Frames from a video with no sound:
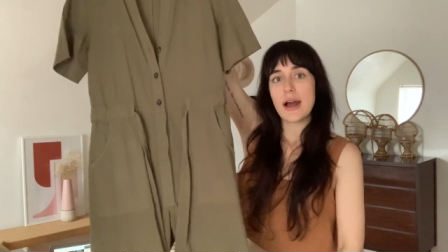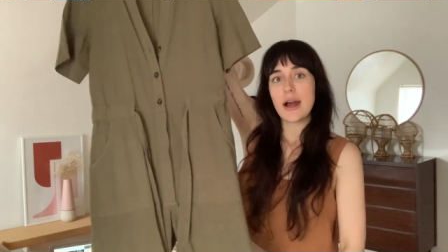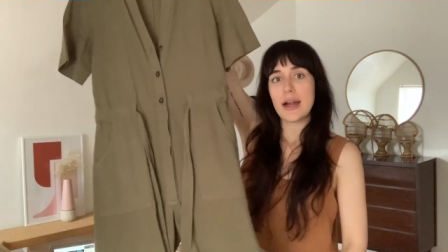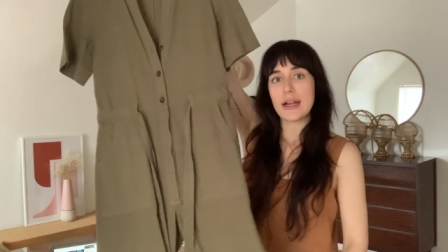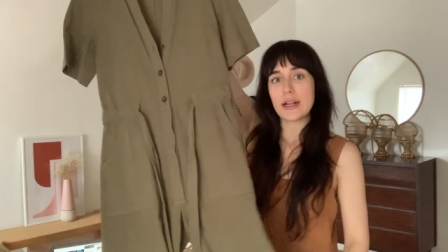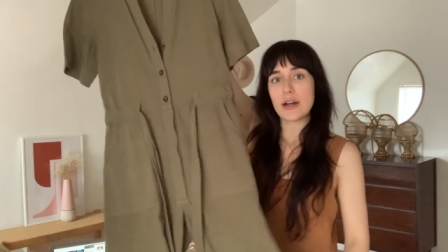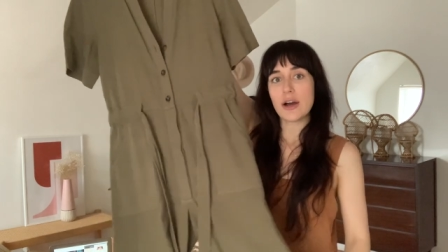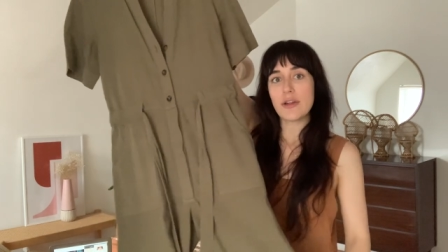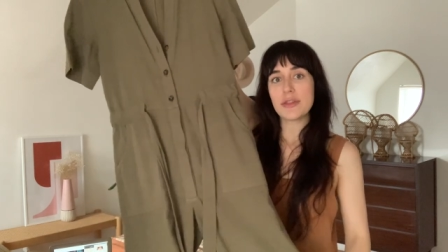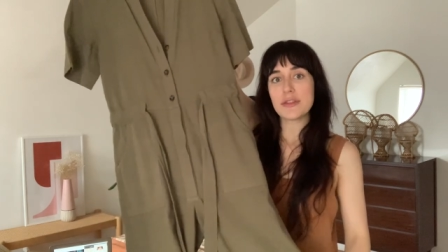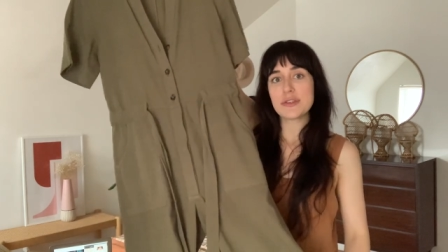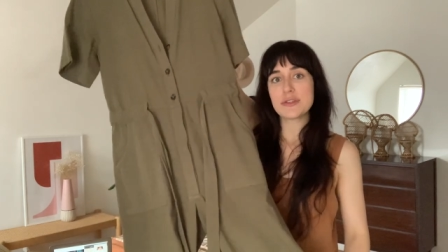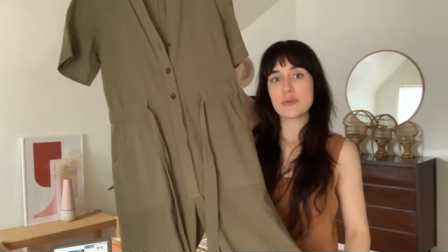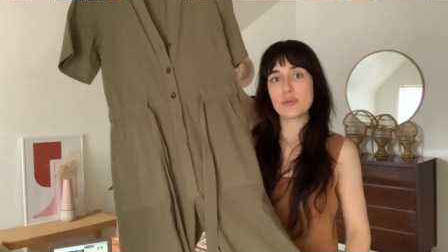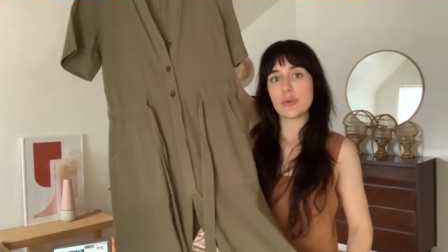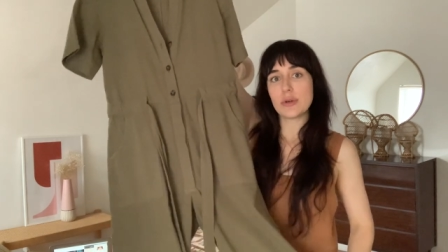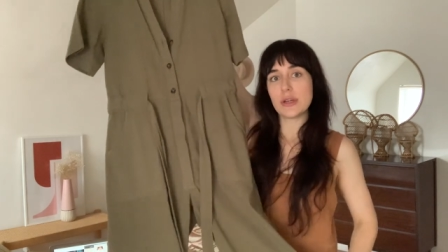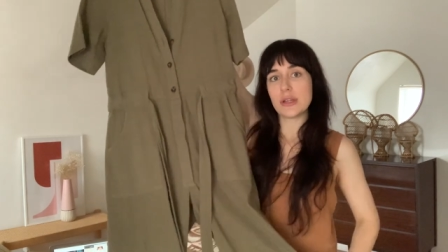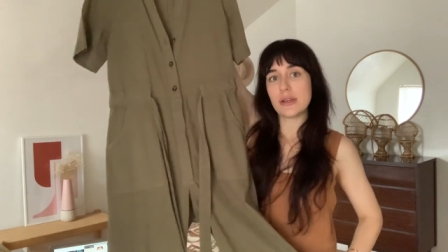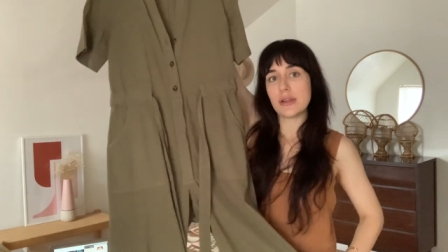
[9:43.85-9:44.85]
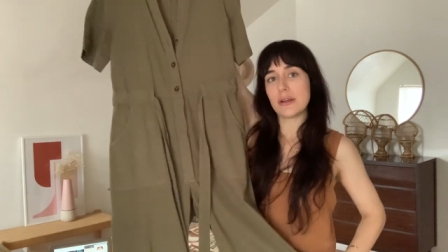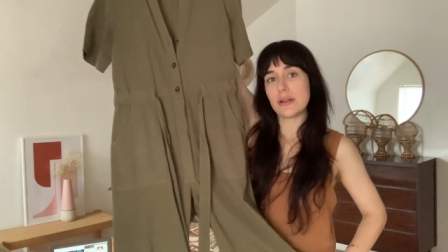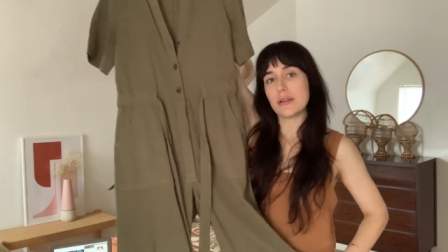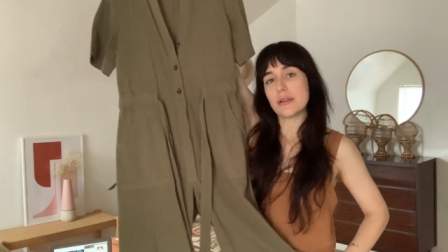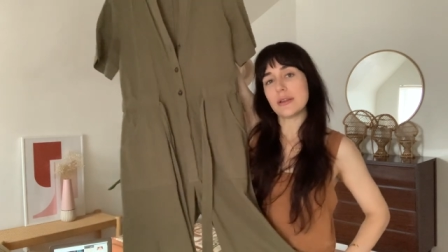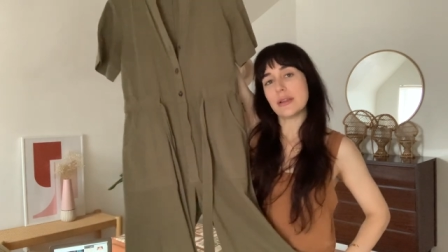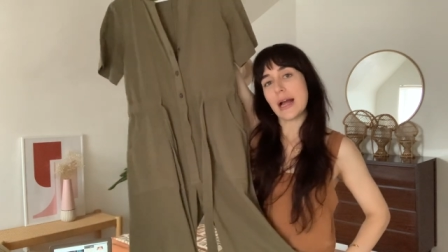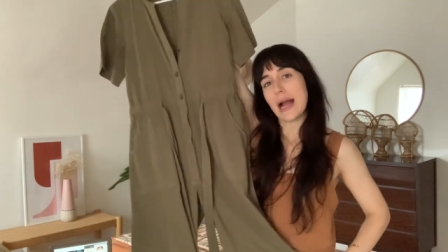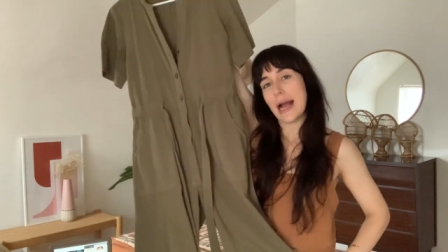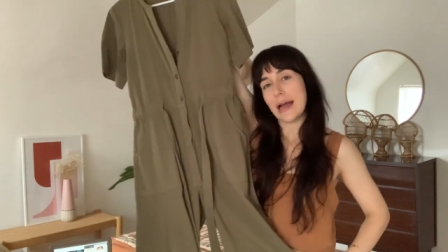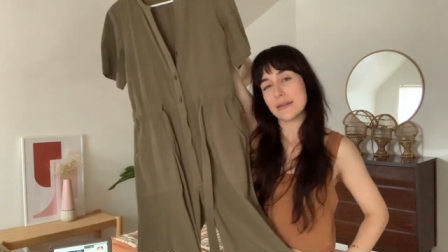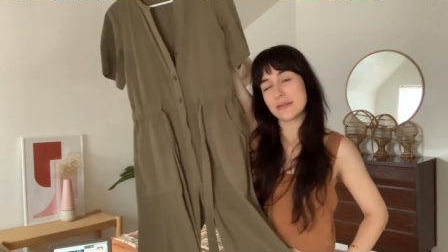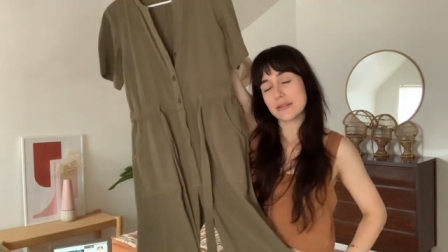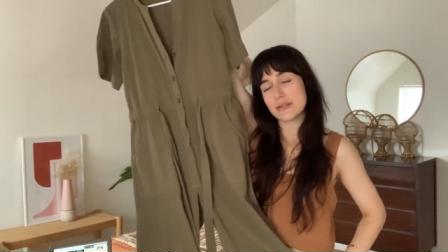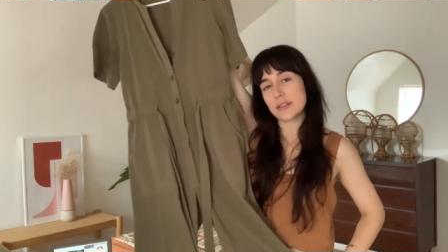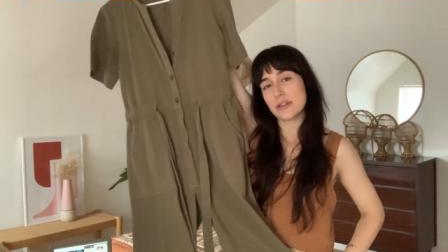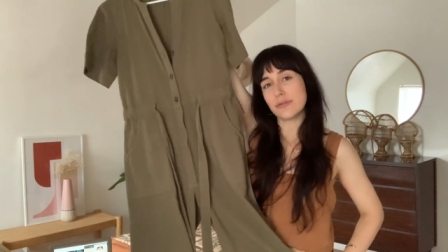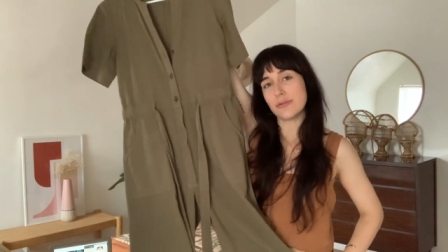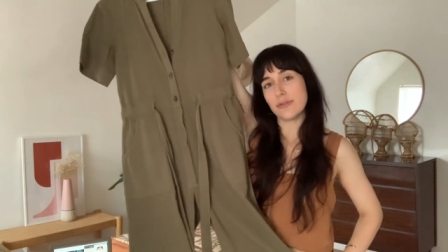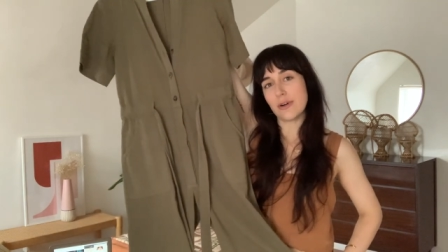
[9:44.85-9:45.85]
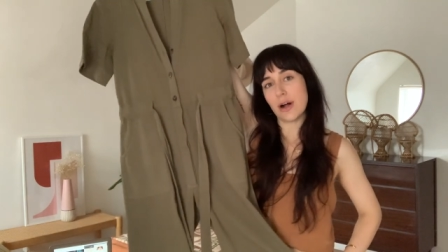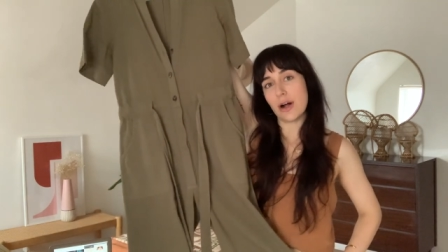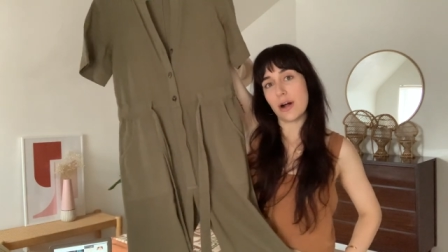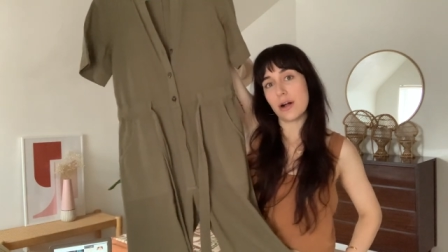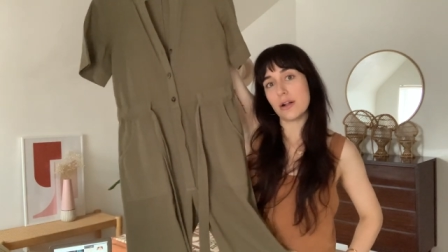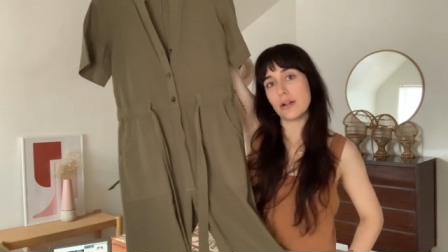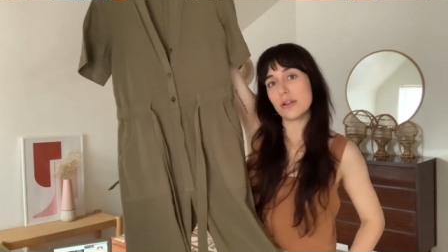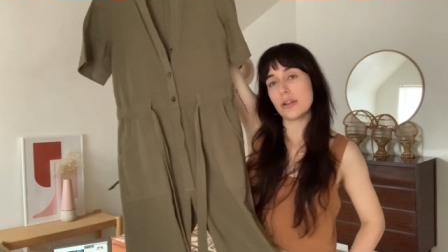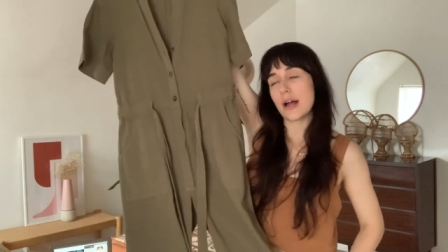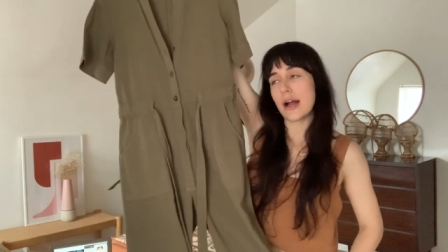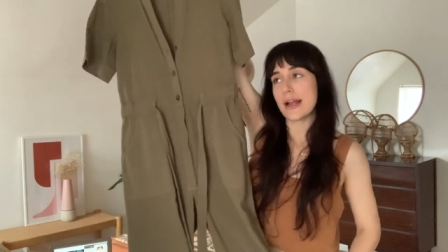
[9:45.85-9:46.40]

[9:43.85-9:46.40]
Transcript: I got this one last fall.